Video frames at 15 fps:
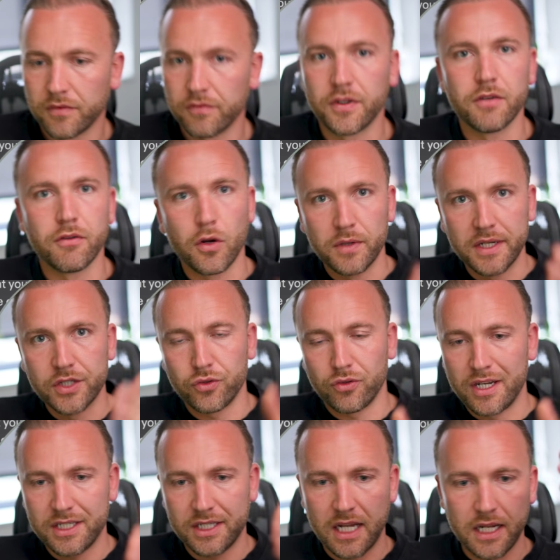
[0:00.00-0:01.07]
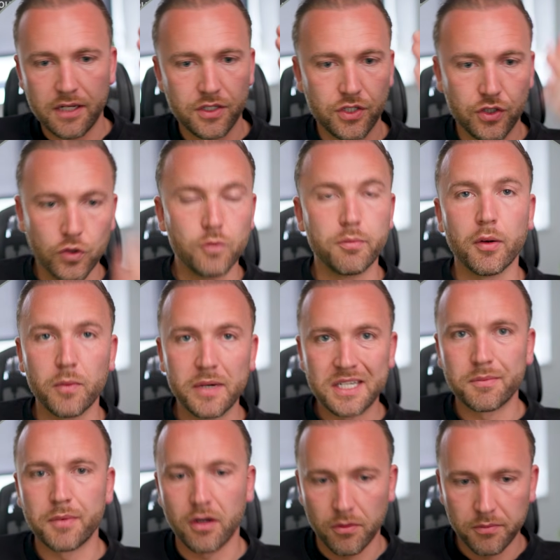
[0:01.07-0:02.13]
For your own interest, that Super
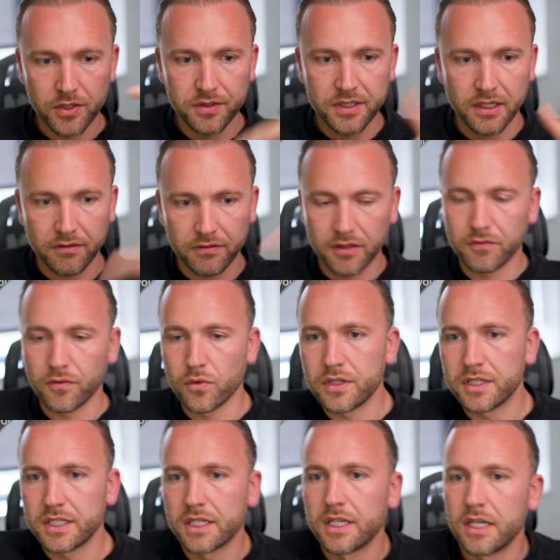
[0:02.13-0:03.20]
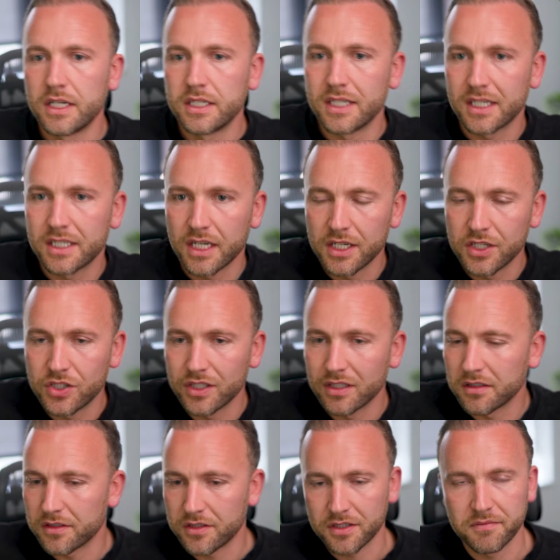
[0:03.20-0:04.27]
Whisper I'm using for the voice dictation,
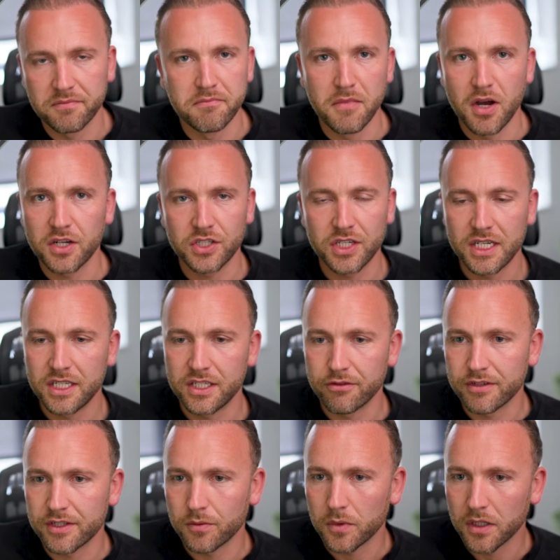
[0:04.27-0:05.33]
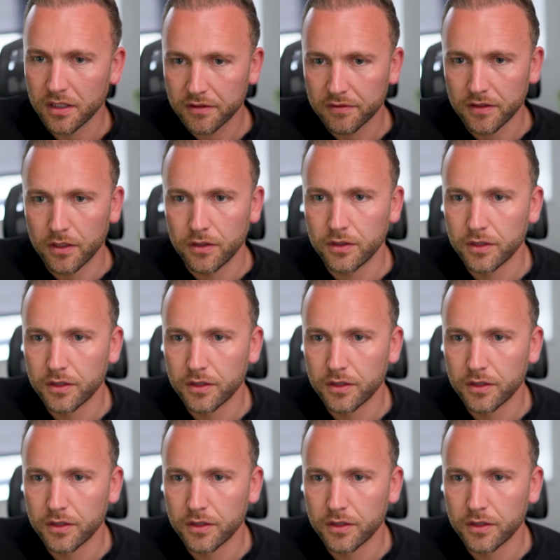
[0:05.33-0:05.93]
just much easier as a workflow,